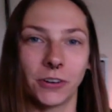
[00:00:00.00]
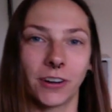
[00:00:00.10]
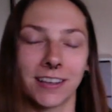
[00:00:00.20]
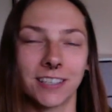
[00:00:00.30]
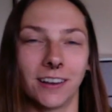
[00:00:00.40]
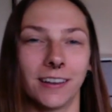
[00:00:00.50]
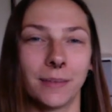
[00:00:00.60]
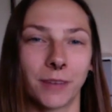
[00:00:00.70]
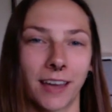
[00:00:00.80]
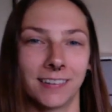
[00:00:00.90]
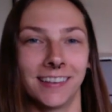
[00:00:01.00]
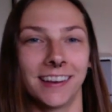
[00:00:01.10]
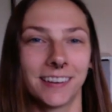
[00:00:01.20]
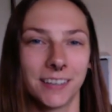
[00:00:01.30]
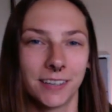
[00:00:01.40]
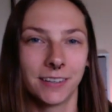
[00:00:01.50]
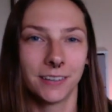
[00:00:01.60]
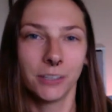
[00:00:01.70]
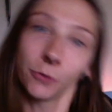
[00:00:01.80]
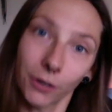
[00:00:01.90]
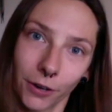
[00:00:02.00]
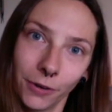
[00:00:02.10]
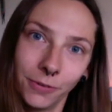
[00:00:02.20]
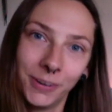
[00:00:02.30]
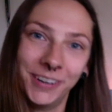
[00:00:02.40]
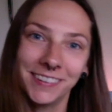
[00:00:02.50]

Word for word: and I saw him kind of like, you wanna go?